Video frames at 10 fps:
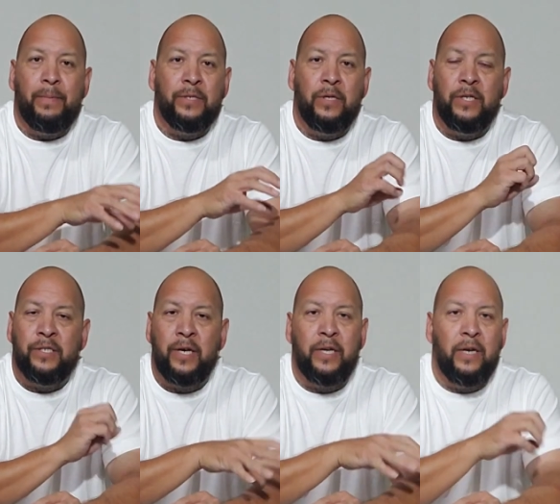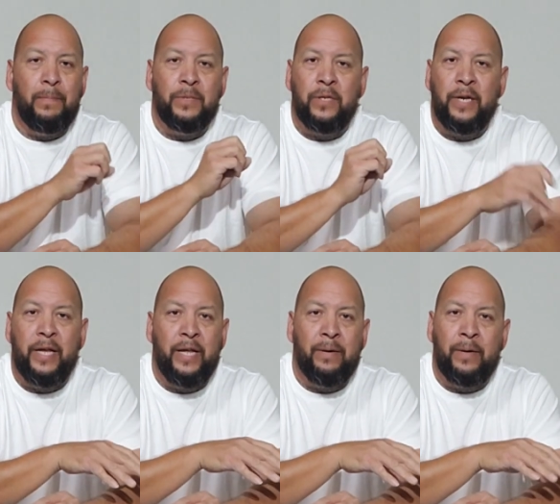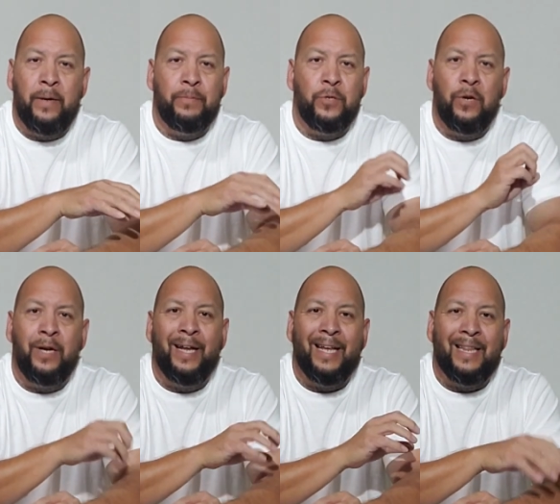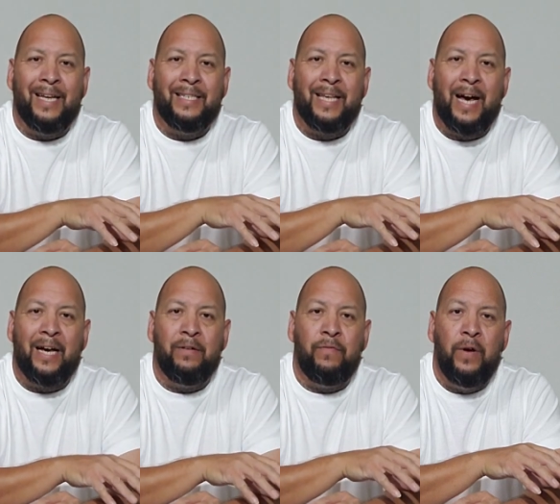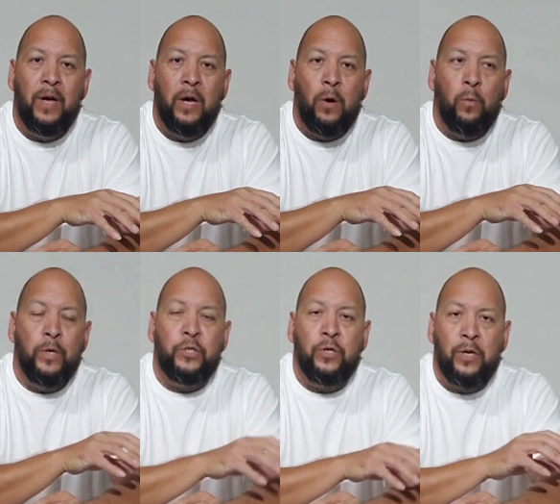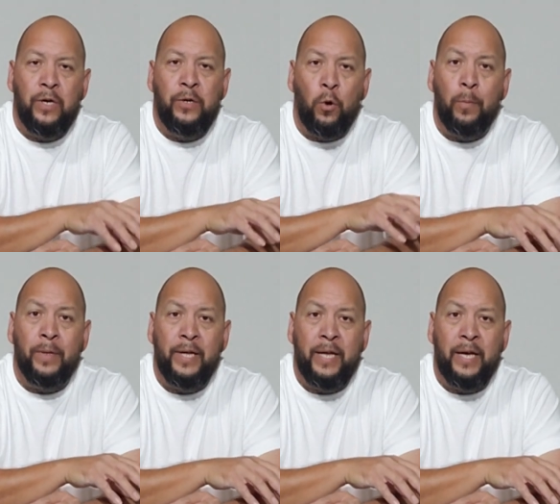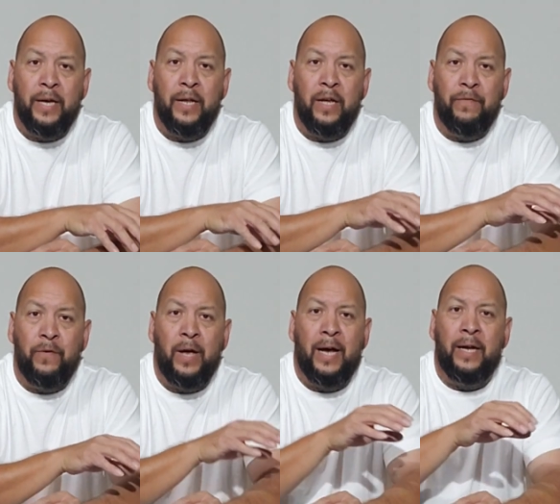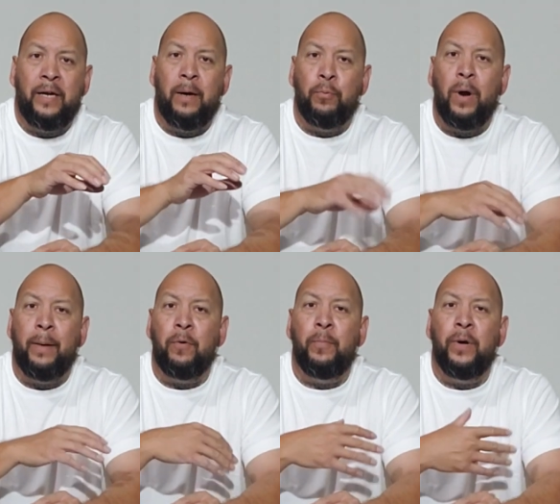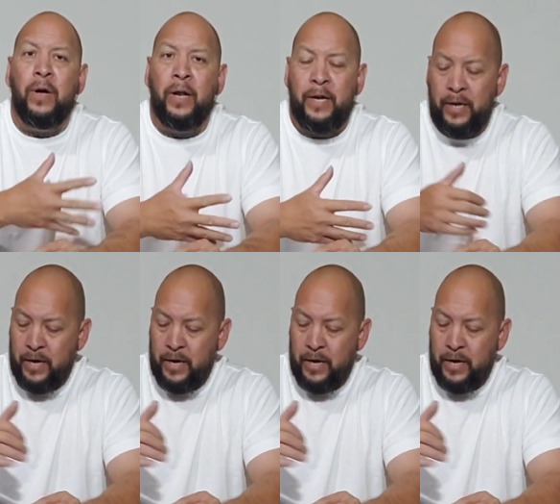It's going to suck it up. It's going to eat it up. So you're going to get less out of what you could normally get if you had a primer put on it.